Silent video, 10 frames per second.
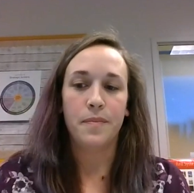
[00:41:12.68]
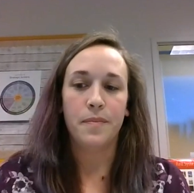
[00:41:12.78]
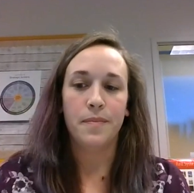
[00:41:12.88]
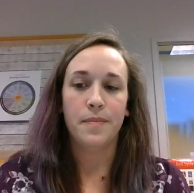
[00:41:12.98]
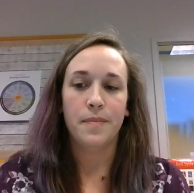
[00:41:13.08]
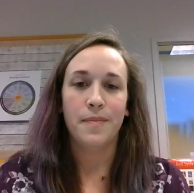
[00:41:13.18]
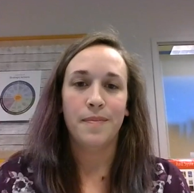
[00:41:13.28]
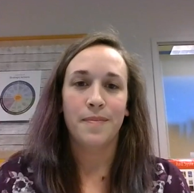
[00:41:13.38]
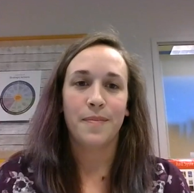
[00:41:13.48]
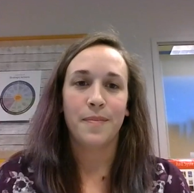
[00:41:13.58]

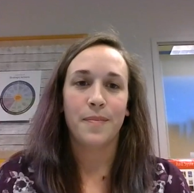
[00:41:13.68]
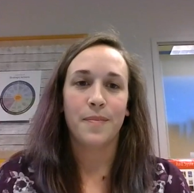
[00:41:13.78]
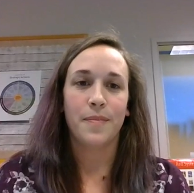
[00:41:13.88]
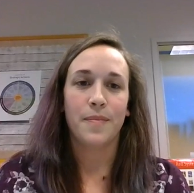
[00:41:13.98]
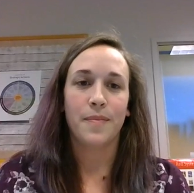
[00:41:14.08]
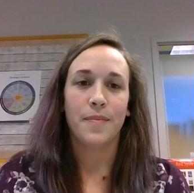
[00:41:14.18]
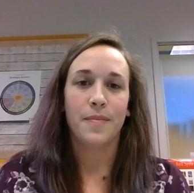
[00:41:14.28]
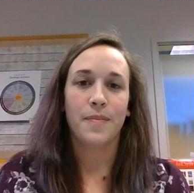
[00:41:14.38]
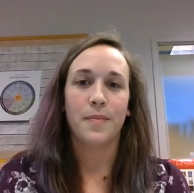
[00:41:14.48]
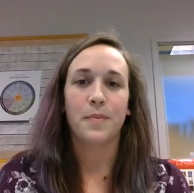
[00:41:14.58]

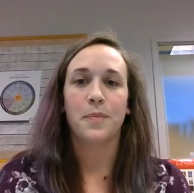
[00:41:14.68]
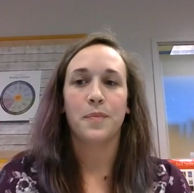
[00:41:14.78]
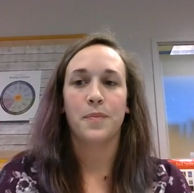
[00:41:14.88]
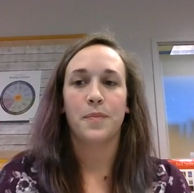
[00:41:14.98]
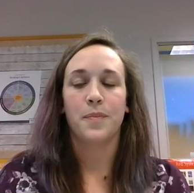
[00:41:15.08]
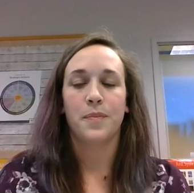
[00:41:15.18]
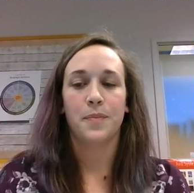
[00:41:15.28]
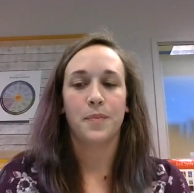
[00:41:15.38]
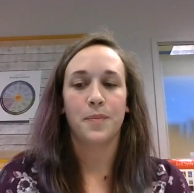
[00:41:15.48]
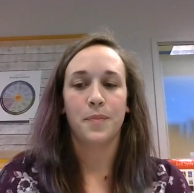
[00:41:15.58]

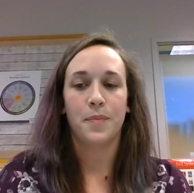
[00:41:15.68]
(no one is talking)